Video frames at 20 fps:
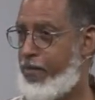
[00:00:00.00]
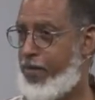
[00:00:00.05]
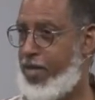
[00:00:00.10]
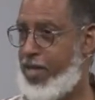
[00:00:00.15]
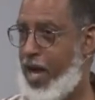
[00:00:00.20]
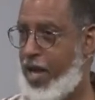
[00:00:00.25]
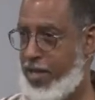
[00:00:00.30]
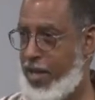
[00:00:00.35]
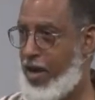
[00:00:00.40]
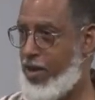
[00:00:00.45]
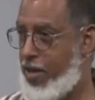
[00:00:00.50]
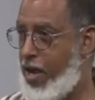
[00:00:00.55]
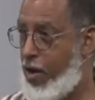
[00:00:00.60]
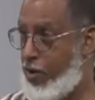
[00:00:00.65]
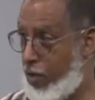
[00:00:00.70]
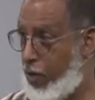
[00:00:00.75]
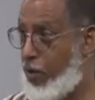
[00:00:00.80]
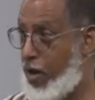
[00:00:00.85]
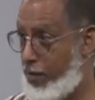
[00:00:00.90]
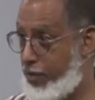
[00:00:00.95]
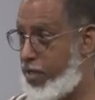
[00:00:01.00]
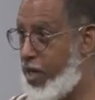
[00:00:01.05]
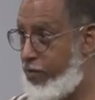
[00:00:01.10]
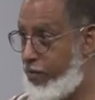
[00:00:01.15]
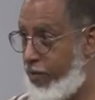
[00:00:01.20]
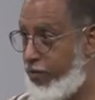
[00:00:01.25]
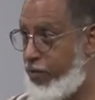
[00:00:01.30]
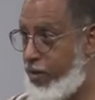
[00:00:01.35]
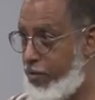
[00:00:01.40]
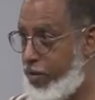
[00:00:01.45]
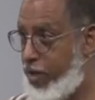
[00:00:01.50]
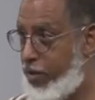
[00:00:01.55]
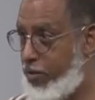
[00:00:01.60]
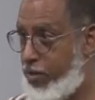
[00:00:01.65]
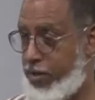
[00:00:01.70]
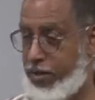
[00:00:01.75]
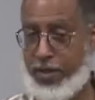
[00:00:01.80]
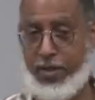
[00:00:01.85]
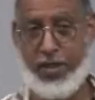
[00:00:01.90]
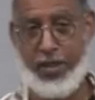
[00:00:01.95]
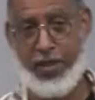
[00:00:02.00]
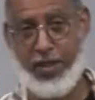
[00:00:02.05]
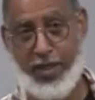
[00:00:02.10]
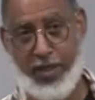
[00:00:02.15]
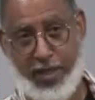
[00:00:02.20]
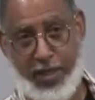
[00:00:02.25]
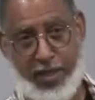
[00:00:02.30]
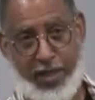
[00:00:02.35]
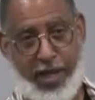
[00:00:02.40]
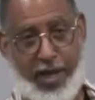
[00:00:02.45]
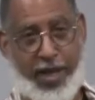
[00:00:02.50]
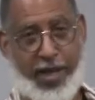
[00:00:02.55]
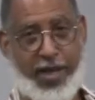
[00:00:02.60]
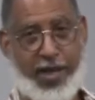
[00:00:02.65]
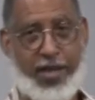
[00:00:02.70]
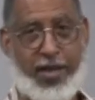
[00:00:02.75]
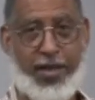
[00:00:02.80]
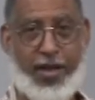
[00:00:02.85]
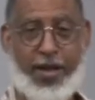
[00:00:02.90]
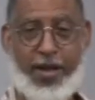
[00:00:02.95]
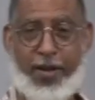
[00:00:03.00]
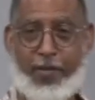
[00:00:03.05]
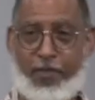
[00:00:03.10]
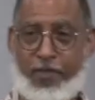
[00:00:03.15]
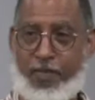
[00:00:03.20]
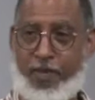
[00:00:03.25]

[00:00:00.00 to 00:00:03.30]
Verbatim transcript: y'all know where I'm coming from, don't you? Yeah, yeah.